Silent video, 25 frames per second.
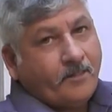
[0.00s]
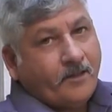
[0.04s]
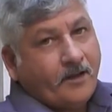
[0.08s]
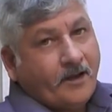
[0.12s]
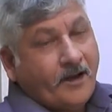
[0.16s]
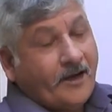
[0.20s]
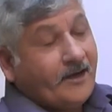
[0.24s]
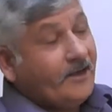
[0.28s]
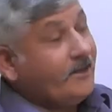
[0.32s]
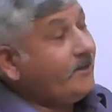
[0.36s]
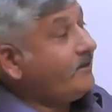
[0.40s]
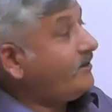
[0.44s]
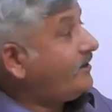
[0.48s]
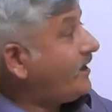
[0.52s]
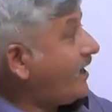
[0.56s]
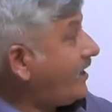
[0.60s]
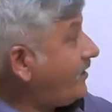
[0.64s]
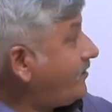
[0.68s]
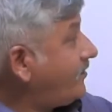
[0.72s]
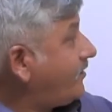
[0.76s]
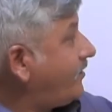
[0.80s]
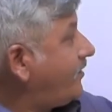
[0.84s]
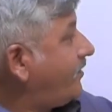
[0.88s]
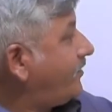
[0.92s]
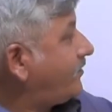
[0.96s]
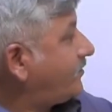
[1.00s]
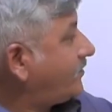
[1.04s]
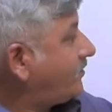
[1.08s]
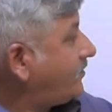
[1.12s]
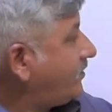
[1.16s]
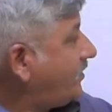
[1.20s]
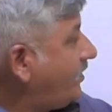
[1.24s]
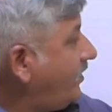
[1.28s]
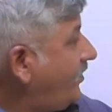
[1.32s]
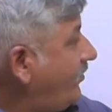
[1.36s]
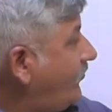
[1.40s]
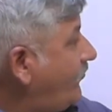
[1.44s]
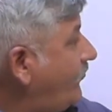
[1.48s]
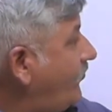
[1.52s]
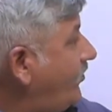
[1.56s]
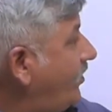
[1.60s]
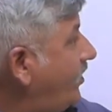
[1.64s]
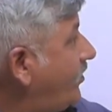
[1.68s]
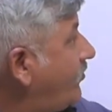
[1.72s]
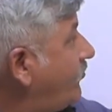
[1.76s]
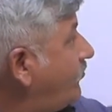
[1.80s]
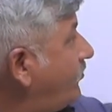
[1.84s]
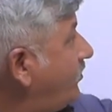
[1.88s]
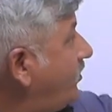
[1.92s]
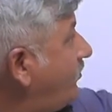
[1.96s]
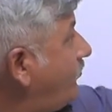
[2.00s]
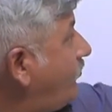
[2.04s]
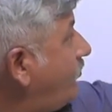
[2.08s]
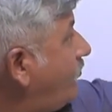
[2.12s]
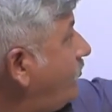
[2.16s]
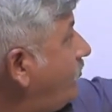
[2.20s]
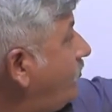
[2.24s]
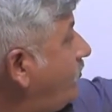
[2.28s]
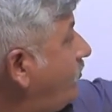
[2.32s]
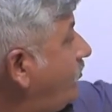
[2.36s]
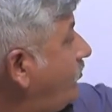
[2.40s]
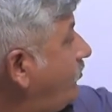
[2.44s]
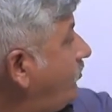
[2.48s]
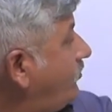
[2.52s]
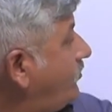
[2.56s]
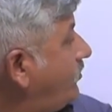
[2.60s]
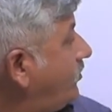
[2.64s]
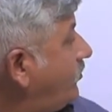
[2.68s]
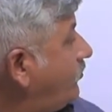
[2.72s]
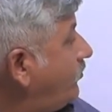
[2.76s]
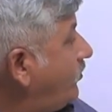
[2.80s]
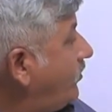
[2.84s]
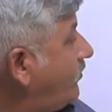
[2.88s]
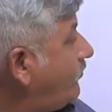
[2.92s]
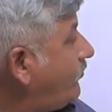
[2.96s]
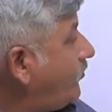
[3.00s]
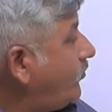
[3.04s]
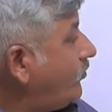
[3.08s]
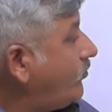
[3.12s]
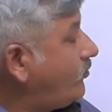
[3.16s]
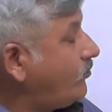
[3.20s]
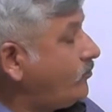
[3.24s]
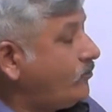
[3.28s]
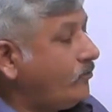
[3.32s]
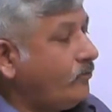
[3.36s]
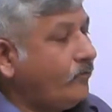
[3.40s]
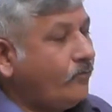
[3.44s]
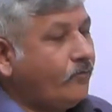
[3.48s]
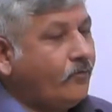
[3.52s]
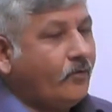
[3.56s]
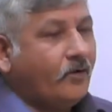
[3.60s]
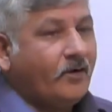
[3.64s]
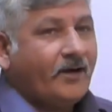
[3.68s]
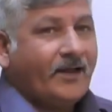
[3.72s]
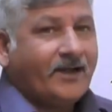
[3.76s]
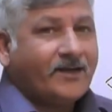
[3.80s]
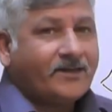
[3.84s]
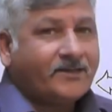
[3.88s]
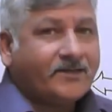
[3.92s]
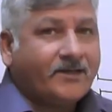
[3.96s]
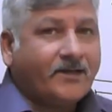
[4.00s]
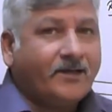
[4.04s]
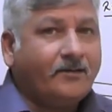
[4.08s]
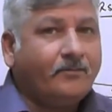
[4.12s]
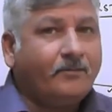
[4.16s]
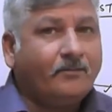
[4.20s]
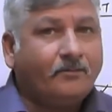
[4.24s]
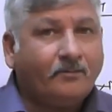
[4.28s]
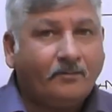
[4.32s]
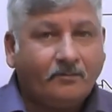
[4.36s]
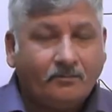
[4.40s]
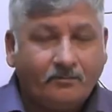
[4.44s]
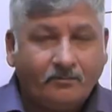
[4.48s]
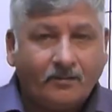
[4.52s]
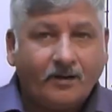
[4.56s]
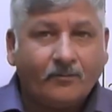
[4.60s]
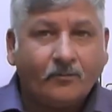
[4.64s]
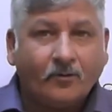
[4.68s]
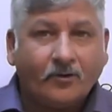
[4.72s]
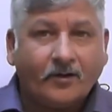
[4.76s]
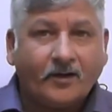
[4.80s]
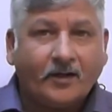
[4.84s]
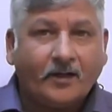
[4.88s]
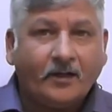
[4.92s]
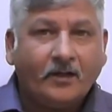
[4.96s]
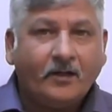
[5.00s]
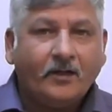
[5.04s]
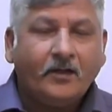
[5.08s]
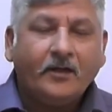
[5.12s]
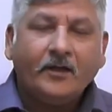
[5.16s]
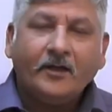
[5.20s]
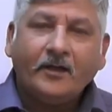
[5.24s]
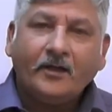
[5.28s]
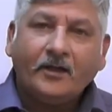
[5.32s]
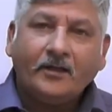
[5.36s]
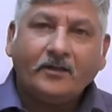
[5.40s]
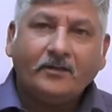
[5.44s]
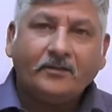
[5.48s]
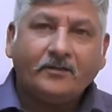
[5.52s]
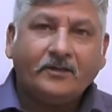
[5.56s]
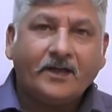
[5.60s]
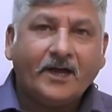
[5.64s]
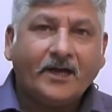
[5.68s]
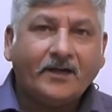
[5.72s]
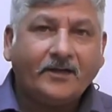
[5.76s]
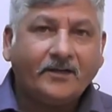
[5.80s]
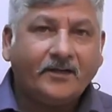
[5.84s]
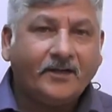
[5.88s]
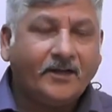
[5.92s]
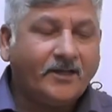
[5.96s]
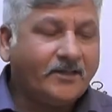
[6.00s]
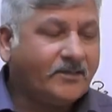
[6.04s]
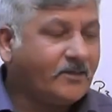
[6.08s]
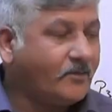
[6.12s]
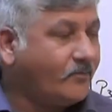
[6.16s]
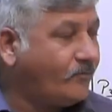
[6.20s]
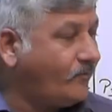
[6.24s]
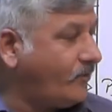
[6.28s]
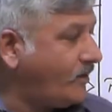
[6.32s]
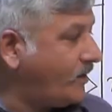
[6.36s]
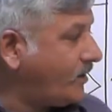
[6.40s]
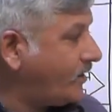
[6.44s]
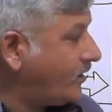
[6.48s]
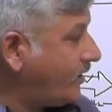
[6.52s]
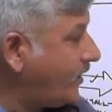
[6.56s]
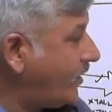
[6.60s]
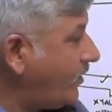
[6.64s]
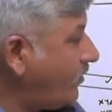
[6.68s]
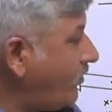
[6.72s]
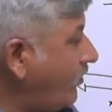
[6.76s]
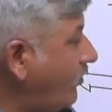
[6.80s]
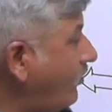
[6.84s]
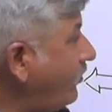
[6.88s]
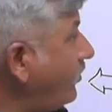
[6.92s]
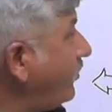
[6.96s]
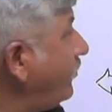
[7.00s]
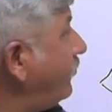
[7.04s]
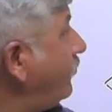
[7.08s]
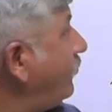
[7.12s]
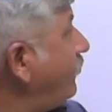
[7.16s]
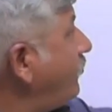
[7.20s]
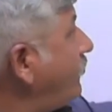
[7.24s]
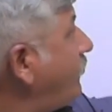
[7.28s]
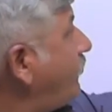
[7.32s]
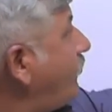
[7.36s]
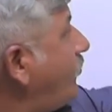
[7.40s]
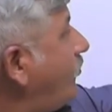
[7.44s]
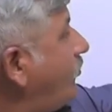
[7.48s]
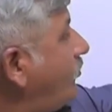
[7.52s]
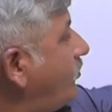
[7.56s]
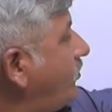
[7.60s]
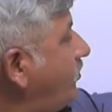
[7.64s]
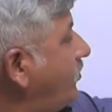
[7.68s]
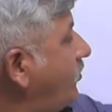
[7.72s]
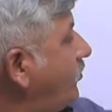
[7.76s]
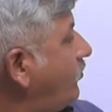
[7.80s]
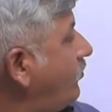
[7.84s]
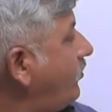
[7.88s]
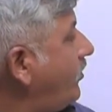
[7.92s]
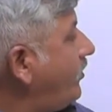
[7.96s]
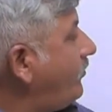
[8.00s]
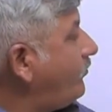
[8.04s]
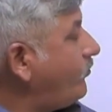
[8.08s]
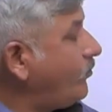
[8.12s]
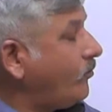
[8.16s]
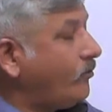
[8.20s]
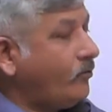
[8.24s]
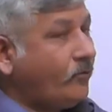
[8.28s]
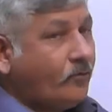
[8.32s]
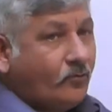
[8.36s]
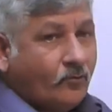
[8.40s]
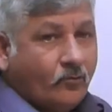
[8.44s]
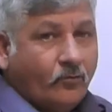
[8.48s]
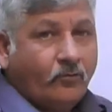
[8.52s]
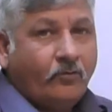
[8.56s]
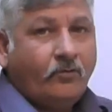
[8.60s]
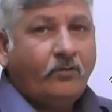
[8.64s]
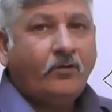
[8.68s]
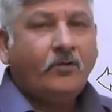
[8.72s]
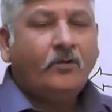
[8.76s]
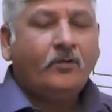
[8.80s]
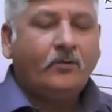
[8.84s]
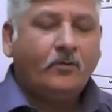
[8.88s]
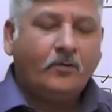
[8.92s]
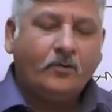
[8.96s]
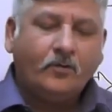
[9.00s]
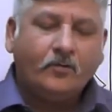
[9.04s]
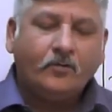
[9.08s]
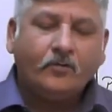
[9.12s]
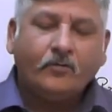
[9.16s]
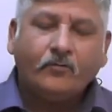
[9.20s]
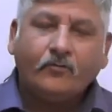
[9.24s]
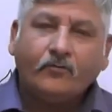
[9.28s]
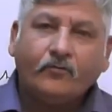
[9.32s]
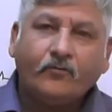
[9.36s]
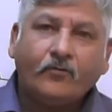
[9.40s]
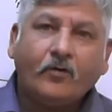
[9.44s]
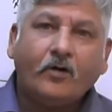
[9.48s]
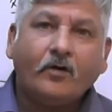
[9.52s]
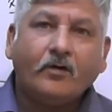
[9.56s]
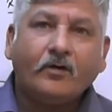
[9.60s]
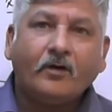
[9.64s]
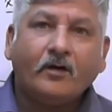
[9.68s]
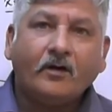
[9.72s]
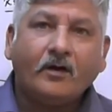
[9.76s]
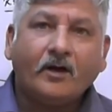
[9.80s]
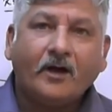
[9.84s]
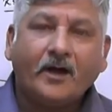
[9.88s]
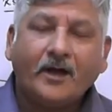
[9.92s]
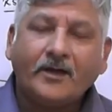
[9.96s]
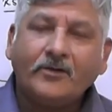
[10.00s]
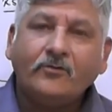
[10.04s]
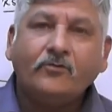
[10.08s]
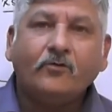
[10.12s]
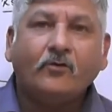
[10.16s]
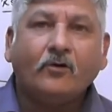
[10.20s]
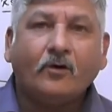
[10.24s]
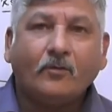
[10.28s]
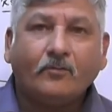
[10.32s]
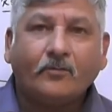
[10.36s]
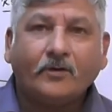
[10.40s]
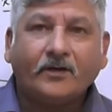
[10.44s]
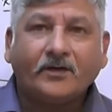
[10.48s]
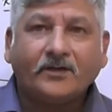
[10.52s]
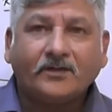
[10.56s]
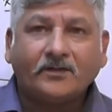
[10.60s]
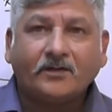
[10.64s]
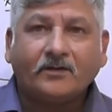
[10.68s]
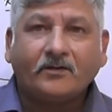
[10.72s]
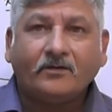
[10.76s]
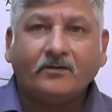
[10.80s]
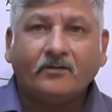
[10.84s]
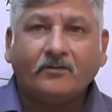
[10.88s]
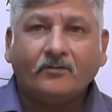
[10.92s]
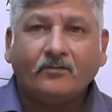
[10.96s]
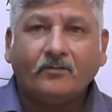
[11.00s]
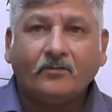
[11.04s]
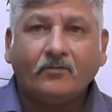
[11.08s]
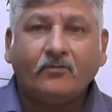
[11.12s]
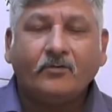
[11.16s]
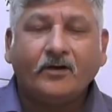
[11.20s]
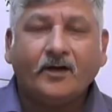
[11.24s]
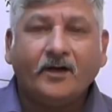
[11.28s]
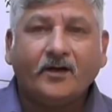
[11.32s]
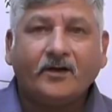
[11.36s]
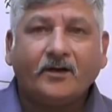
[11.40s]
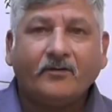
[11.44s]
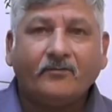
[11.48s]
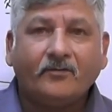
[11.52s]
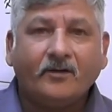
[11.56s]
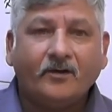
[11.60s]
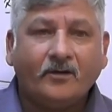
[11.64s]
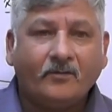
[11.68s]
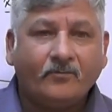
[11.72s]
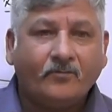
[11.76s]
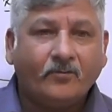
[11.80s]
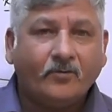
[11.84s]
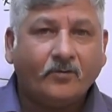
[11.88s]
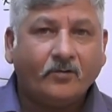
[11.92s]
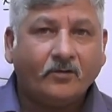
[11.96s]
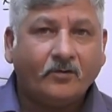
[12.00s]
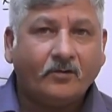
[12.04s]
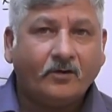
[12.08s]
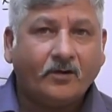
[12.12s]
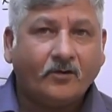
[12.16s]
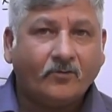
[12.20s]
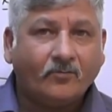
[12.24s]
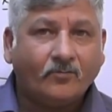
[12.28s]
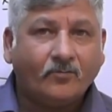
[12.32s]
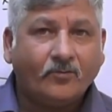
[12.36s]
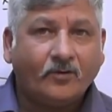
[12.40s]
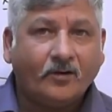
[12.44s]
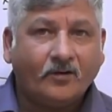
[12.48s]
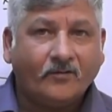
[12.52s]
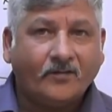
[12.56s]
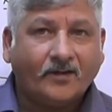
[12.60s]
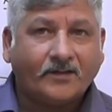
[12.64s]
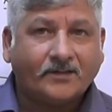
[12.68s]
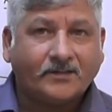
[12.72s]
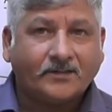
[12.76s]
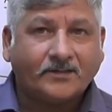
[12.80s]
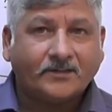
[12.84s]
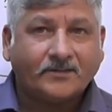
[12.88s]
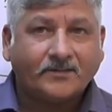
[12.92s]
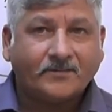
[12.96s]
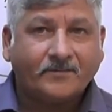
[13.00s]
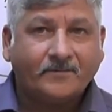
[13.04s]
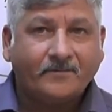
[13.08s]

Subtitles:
And in that case, if we are using port 0 and port 2 for external memory, in that case we cannot use port 0 and port 2 for I/O operation to connect our input or output devices.